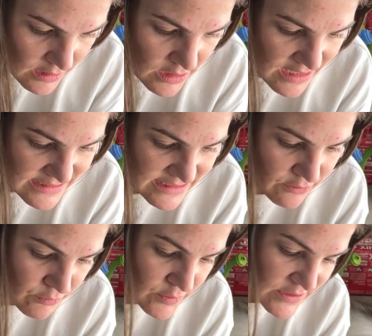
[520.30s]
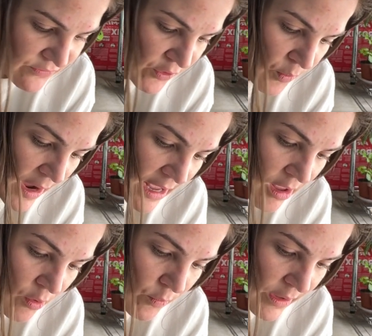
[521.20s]
not see roots for a
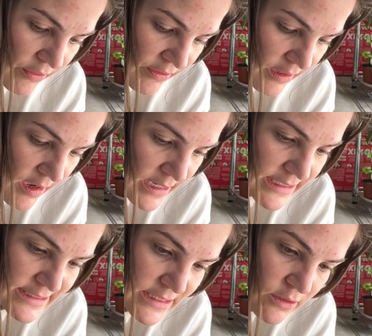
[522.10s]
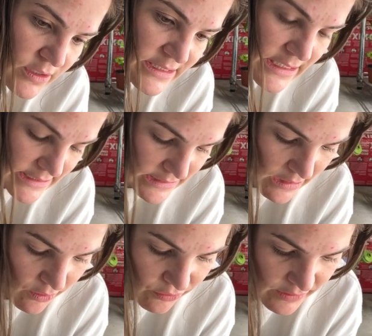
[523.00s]
while the cutting still looks nice and
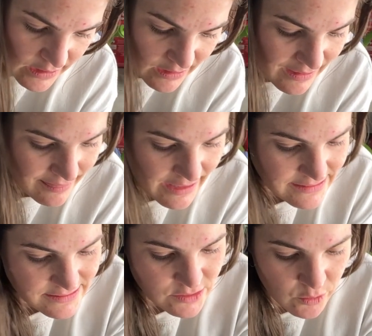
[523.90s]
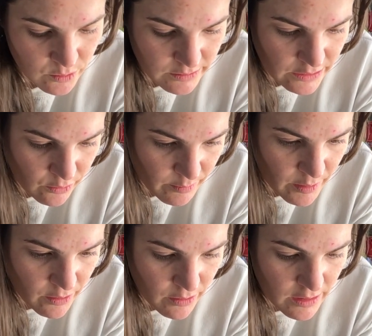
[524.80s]
healthy, and that's totally
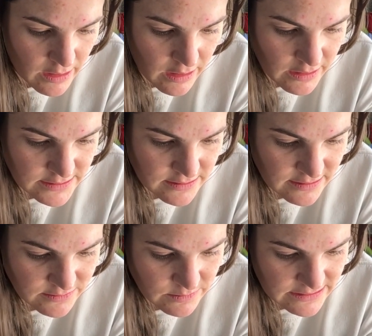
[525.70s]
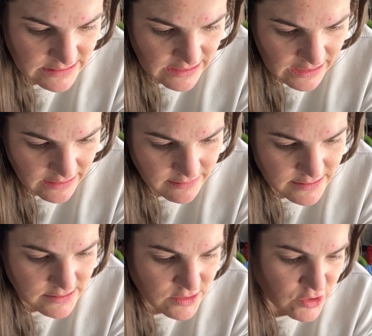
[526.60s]
normal. So this one is a
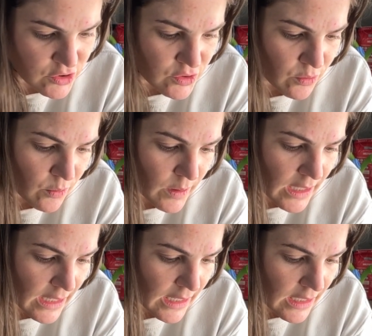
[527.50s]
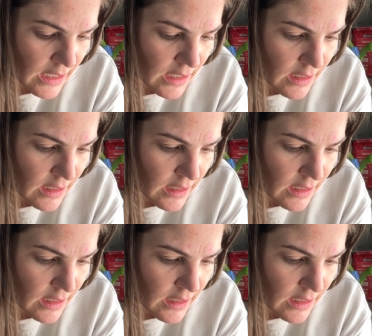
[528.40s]
Caitlyn's Joy,